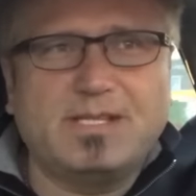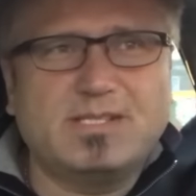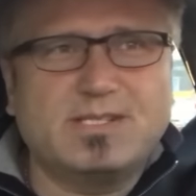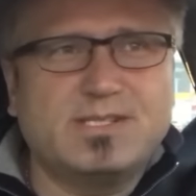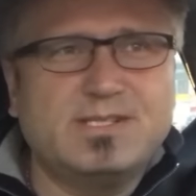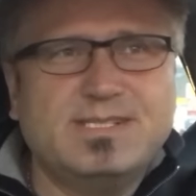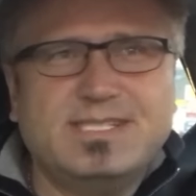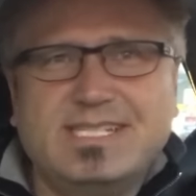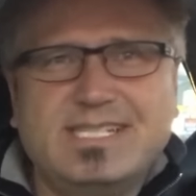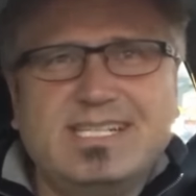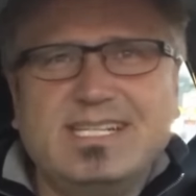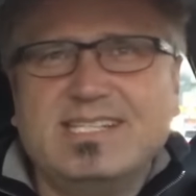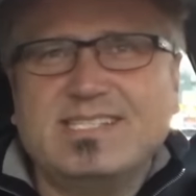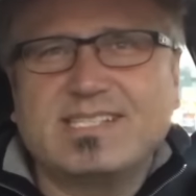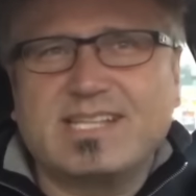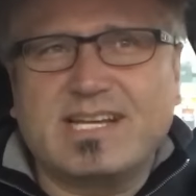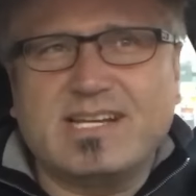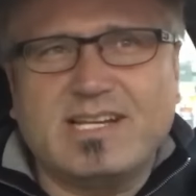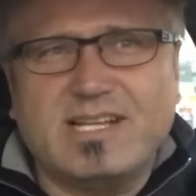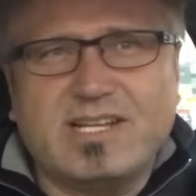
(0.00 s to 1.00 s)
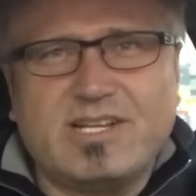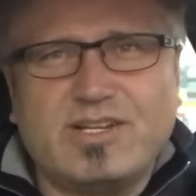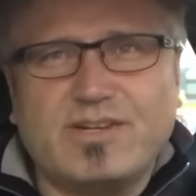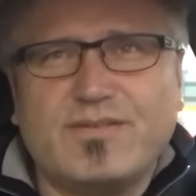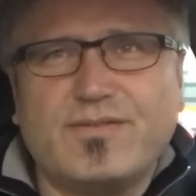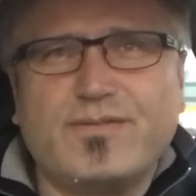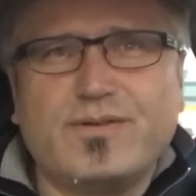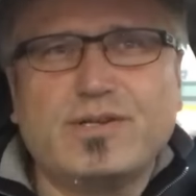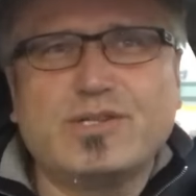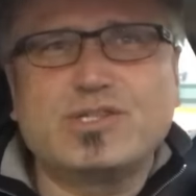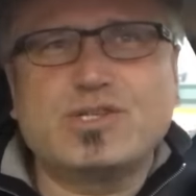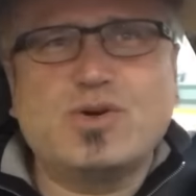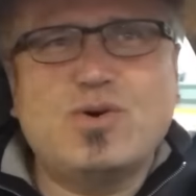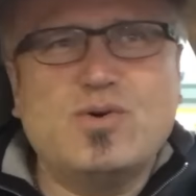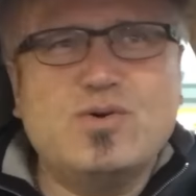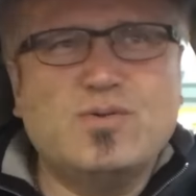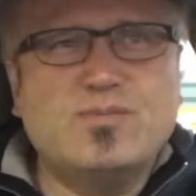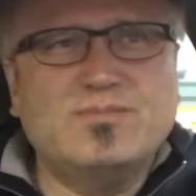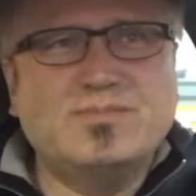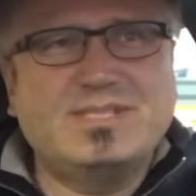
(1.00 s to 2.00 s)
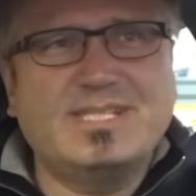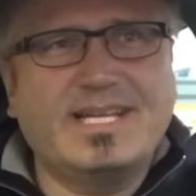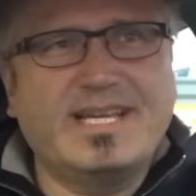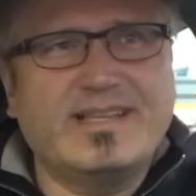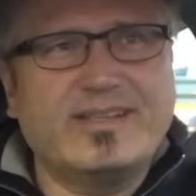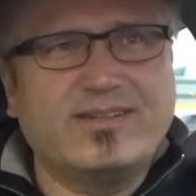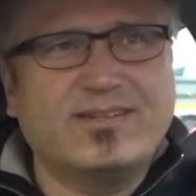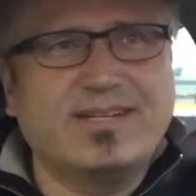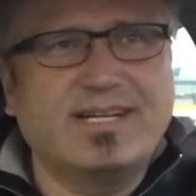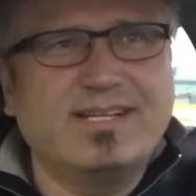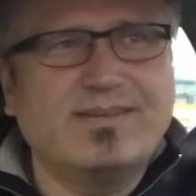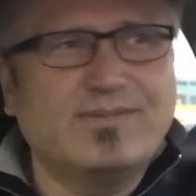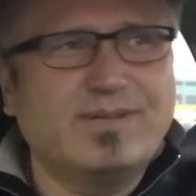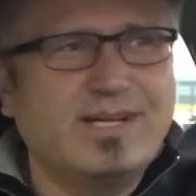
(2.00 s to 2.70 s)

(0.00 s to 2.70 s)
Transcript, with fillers: So it's kind of like your first home together, right?